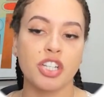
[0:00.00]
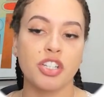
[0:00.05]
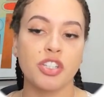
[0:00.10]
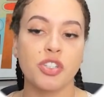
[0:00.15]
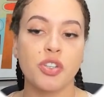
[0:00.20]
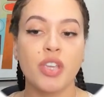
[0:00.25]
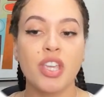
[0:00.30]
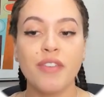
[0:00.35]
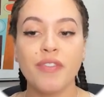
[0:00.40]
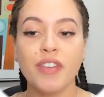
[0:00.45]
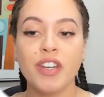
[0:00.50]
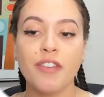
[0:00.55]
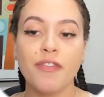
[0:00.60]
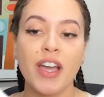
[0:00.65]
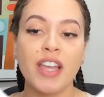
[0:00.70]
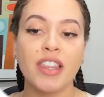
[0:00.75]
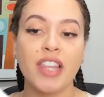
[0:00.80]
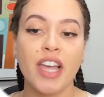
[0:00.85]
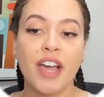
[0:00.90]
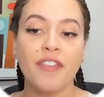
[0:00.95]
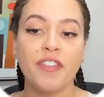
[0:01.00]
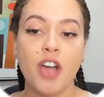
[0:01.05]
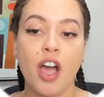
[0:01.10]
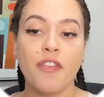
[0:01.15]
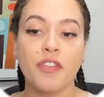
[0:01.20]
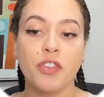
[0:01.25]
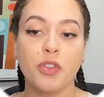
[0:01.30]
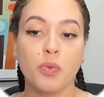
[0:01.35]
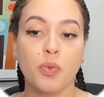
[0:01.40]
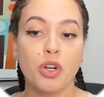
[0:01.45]
so even if I left
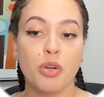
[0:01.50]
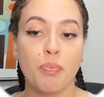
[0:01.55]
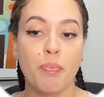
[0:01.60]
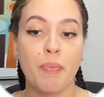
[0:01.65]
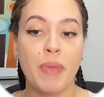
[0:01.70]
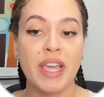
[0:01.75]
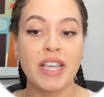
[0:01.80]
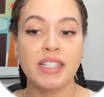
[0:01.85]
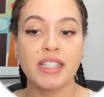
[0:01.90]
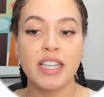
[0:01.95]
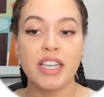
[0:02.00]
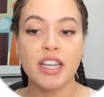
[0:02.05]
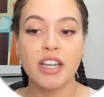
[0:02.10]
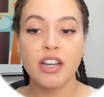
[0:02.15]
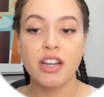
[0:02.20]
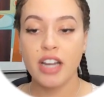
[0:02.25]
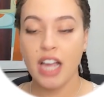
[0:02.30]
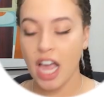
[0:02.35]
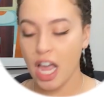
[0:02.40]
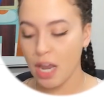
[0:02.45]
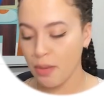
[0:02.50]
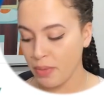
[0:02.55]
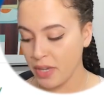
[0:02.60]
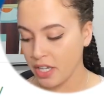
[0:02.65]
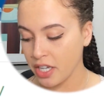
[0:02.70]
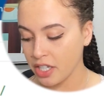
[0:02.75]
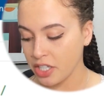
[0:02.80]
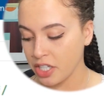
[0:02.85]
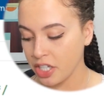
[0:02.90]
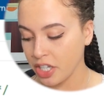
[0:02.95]
off the word base here, I'd be
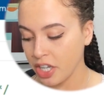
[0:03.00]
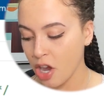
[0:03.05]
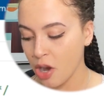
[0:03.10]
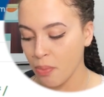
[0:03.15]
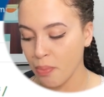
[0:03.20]
good to go.